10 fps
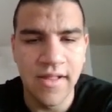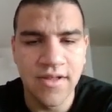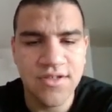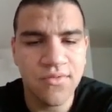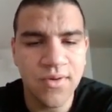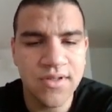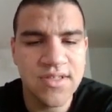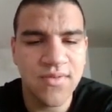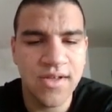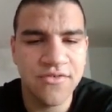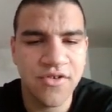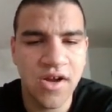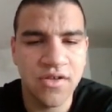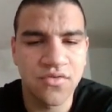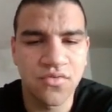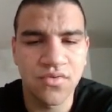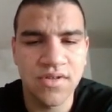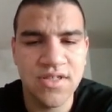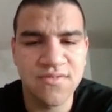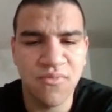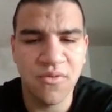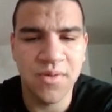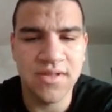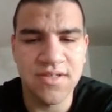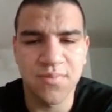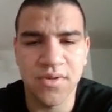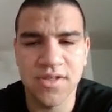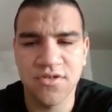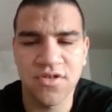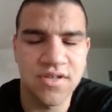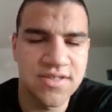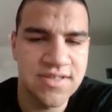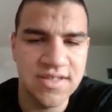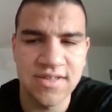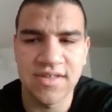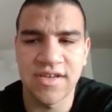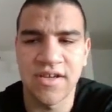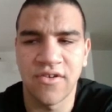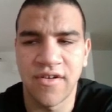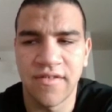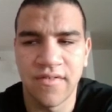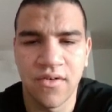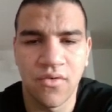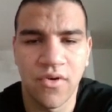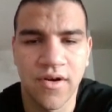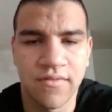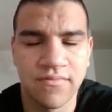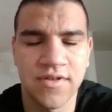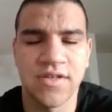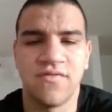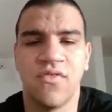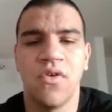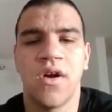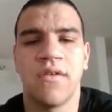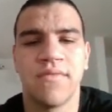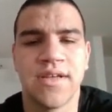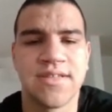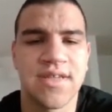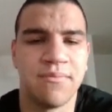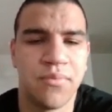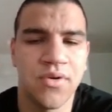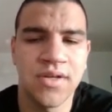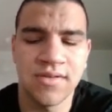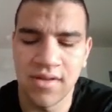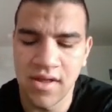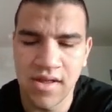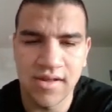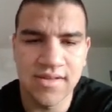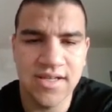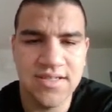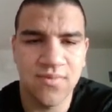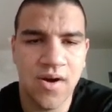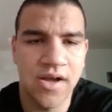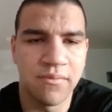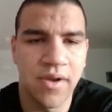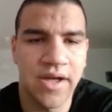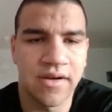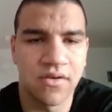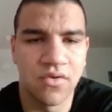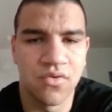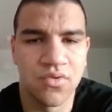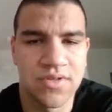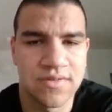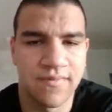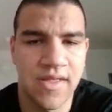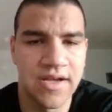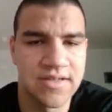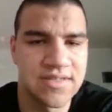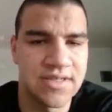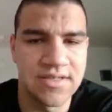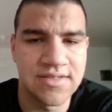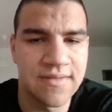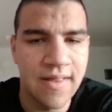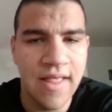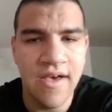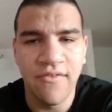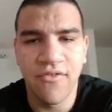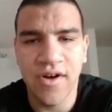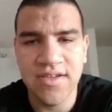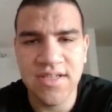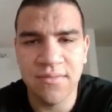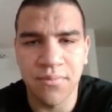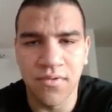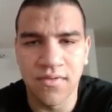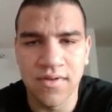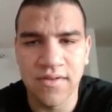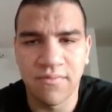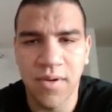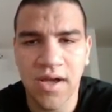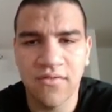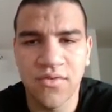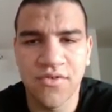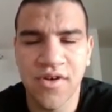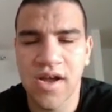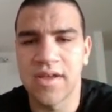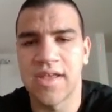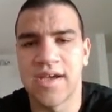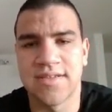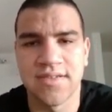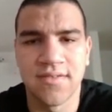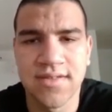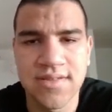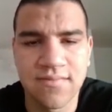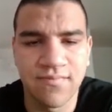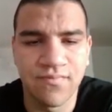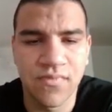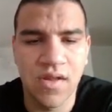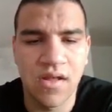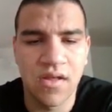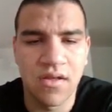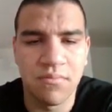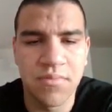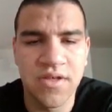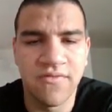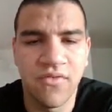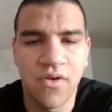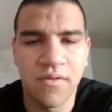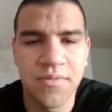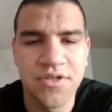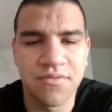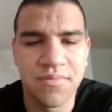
So what is white trying to do in this moment is potentially c3 or d4 at some point. That's why black goes a6. For example, if black would try castles, b4, bishop